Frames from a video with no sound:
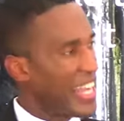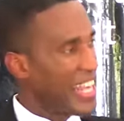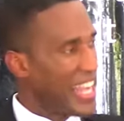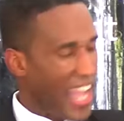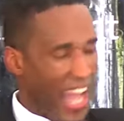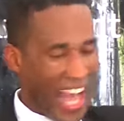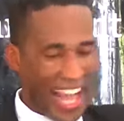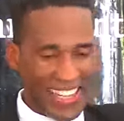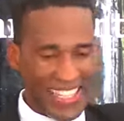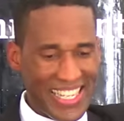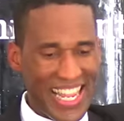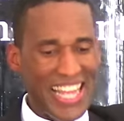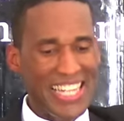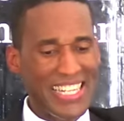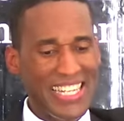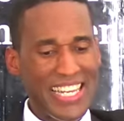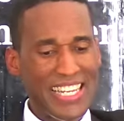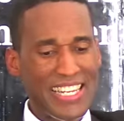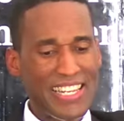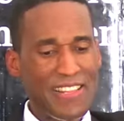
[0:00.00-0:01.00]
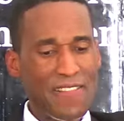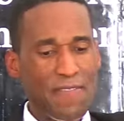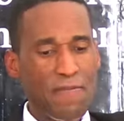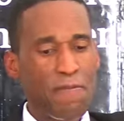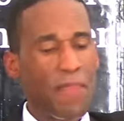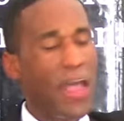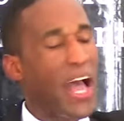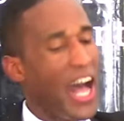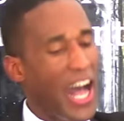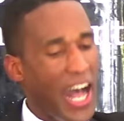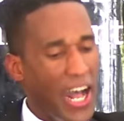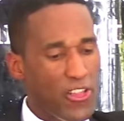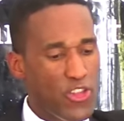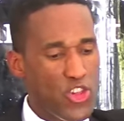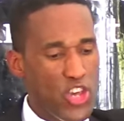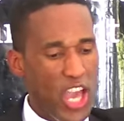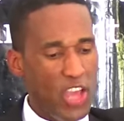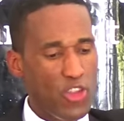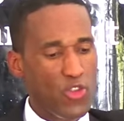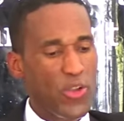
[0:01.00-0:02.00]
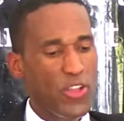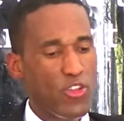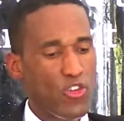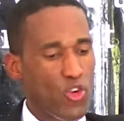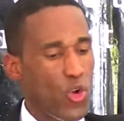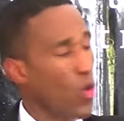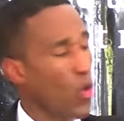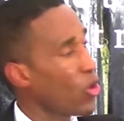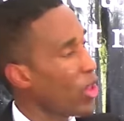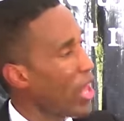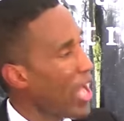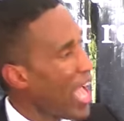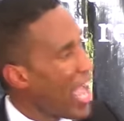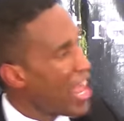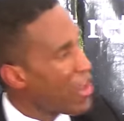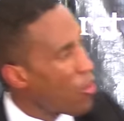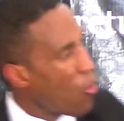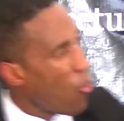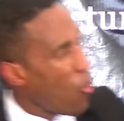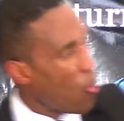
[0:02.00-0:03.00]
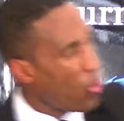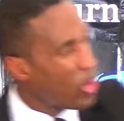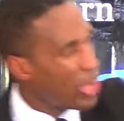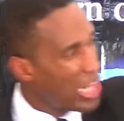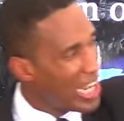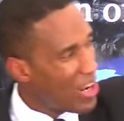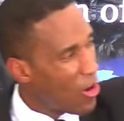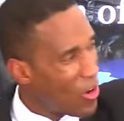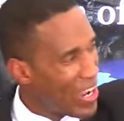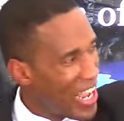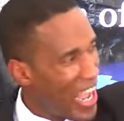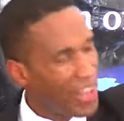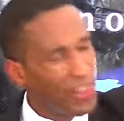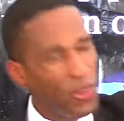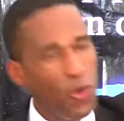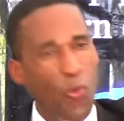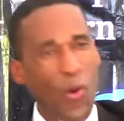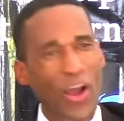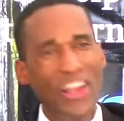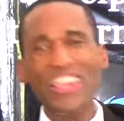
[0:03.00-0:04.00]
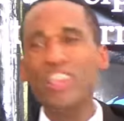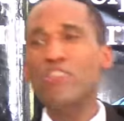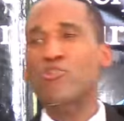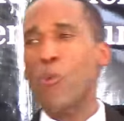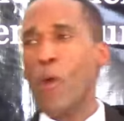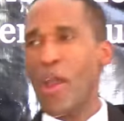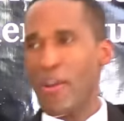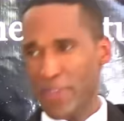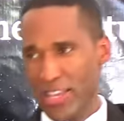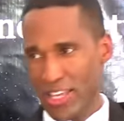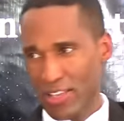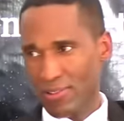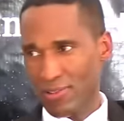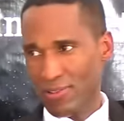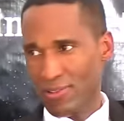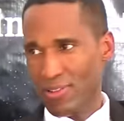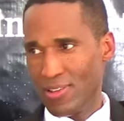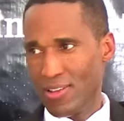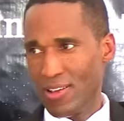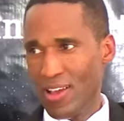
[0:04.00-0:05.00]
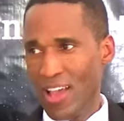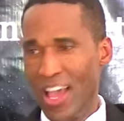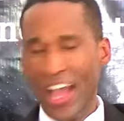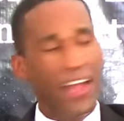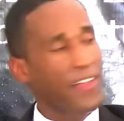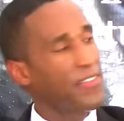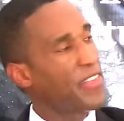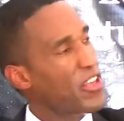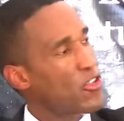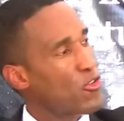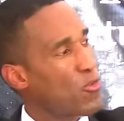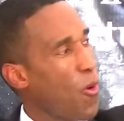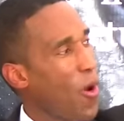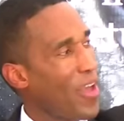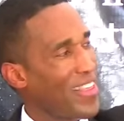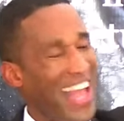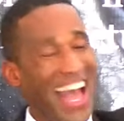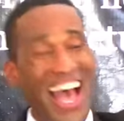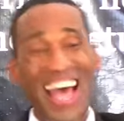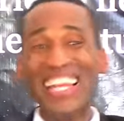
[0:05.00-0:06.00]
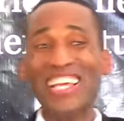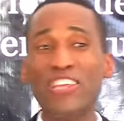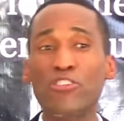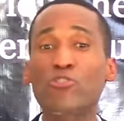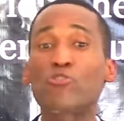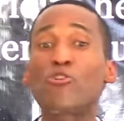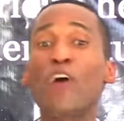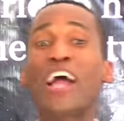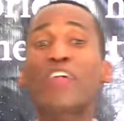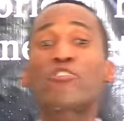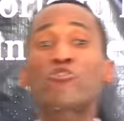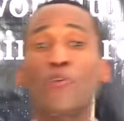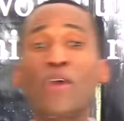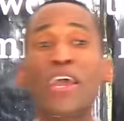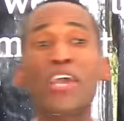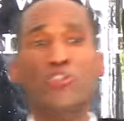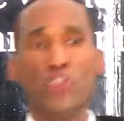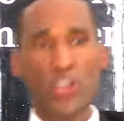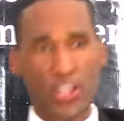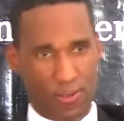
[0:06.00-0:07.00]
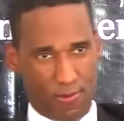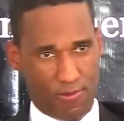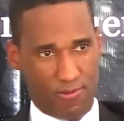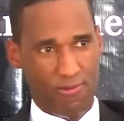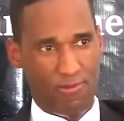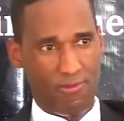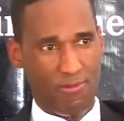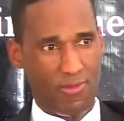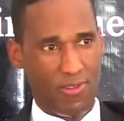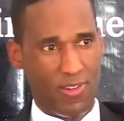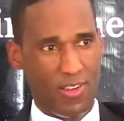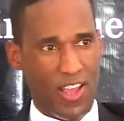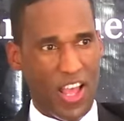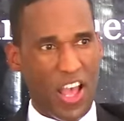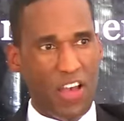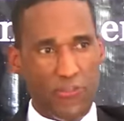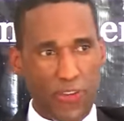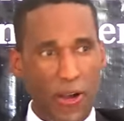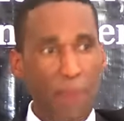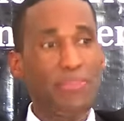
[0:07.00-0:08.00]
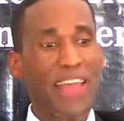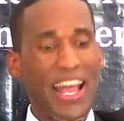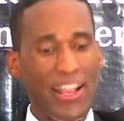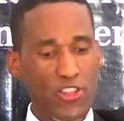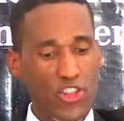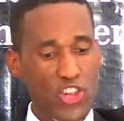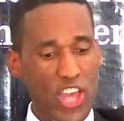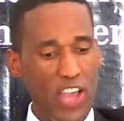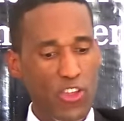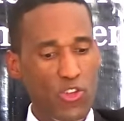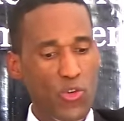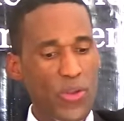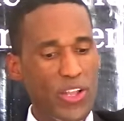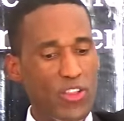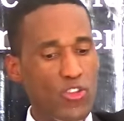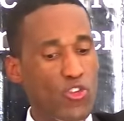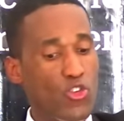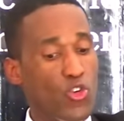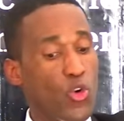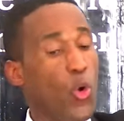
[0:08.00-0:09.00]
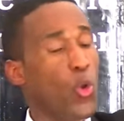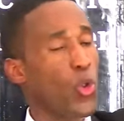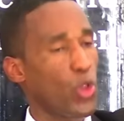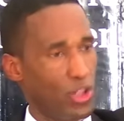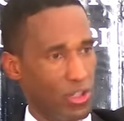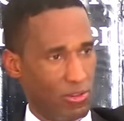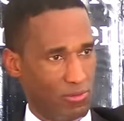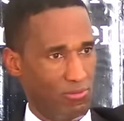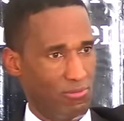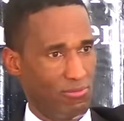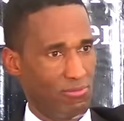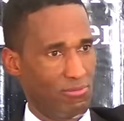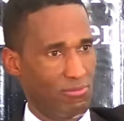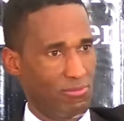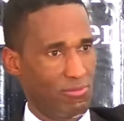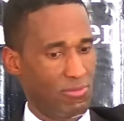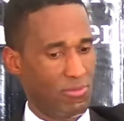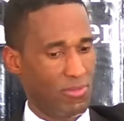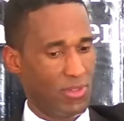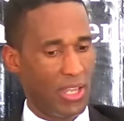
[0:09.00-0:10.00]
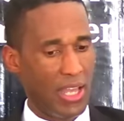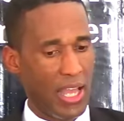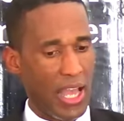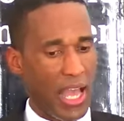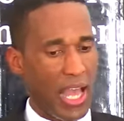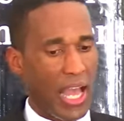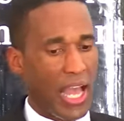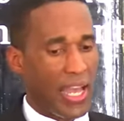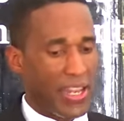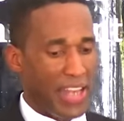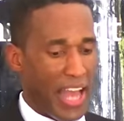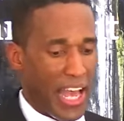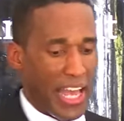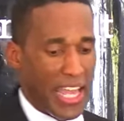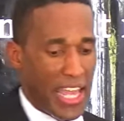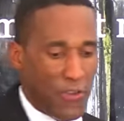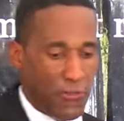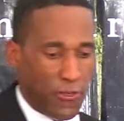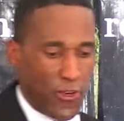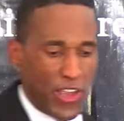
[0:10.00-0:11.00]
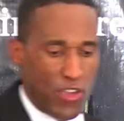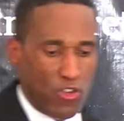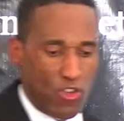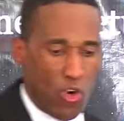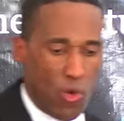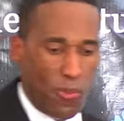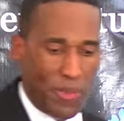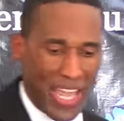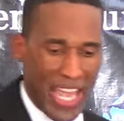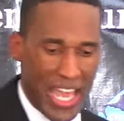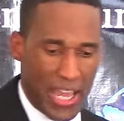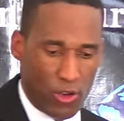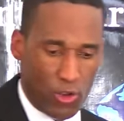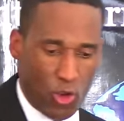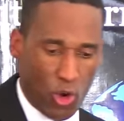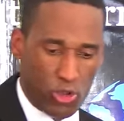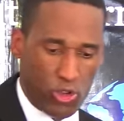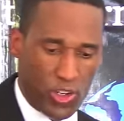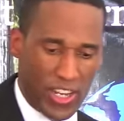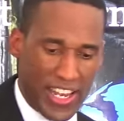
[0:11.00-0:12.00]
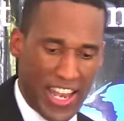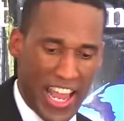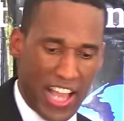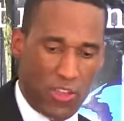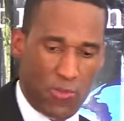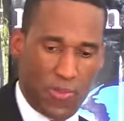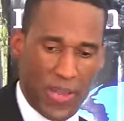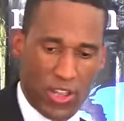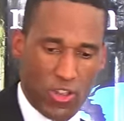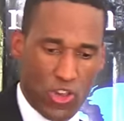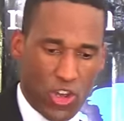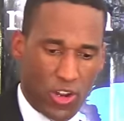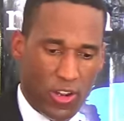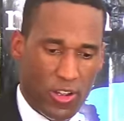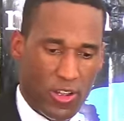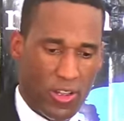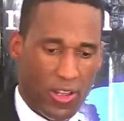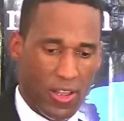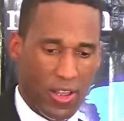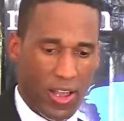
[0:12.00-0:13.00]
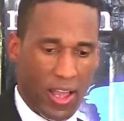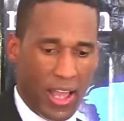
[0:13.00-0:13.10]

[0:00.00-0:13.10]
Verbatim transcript: He attended a Jesuit school. And look at what he's wearing. This was at his graduation from that Jesuit school. Now, if we zoom in, go to the next picture.